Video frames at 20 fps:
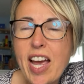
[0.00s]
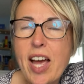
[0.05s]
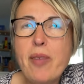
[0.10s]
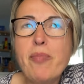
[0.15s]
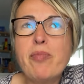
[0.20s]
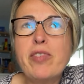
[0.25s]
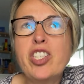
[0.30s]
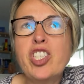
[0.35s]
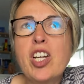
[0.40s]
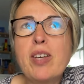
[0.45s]

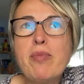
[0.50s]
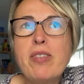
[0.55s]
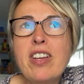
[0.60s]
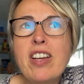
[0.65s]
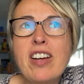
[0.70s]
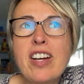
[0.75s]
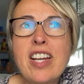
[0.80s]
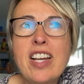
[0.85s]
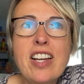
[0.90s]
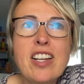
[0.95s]
Um,
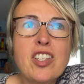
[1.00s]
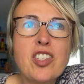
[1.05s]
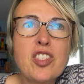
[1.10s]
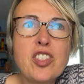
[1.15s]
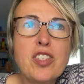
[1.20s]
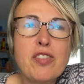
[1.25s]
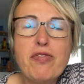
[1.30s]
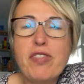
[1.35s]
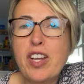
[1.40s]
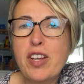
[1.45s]
Gemini likes
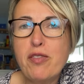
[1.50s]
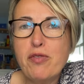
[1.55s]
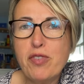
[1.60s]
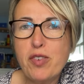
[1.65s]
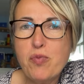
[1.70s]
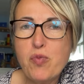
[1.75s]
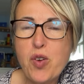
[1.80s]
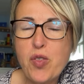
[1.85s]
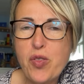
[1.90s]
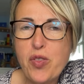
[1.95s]
to flip
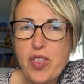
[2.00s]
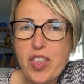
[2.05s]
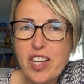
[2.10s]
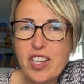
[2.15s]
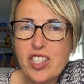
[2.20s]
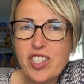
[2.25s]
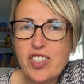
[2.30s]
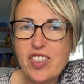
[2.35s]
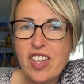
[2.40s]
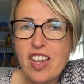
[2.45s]
from one
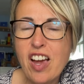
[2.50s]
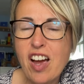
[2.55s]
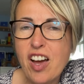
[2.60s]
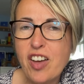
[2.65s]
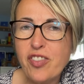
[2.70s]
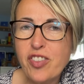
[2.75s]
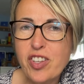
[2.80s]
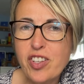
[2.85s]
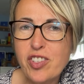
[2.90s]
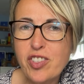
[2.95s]
thing to the
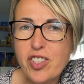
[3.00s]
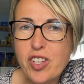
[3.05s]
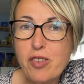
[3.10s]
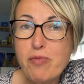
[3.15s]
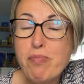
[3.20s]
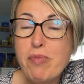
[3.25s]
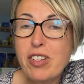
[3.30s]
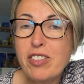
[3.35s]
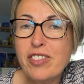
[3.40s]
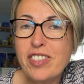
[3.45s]
other, so
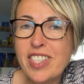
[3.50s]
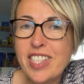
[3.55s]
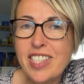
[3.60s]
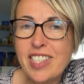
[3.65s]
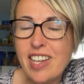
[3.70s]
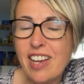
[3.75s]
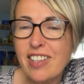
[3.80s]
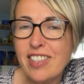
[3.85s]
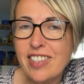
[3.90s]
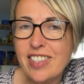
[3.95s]

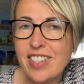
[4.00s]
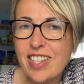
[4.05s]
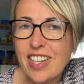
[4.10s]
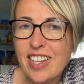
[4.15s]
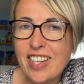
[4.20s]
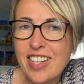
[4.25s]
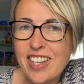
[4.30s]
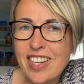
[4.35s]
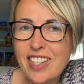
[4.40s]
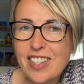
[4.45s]

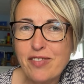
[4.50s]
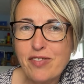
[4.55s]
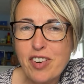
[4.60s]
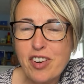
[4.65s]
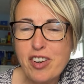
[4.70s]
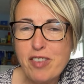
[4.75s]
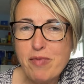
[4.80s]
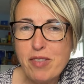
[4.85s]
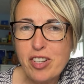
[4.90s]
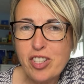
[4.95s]
multitasking is
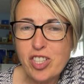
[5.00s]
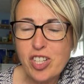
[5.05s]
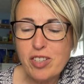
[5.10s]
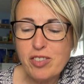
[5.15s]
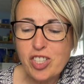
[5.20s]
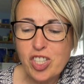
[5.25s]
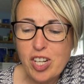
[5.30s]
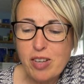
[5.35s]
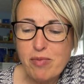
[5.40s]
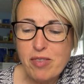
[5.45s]
very much a
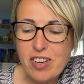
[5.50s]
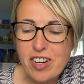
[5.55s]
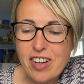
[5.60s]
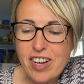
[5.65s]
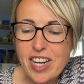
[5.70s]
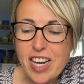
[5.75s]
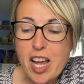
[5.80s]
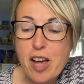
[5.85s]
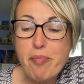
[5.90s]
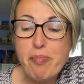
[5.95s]

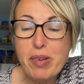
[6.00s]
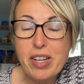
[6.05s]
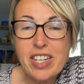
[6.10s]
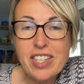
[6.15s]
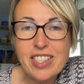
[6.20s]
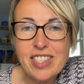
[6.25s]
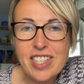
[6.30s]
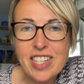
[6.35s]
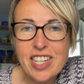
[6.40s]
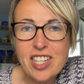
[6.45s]
Gemini
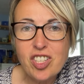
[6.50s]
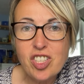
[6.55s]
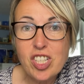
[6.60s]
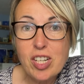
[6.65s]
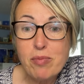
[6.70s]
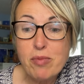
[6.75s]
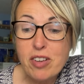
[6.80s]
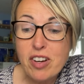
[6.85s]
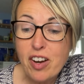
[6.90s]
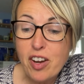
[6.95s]
ability and
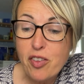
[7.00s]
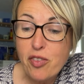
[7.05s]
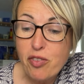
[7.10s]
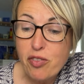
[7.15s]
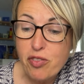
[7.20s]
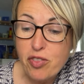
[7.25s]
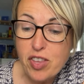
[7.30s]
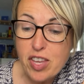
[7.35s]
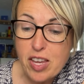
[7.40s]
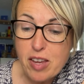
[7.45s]
Gemini
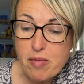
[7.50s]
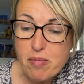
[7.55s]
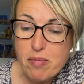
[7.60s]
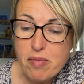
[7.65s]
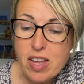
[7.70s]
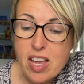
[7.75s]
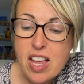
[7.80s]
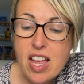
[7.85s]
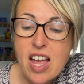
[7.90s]
theme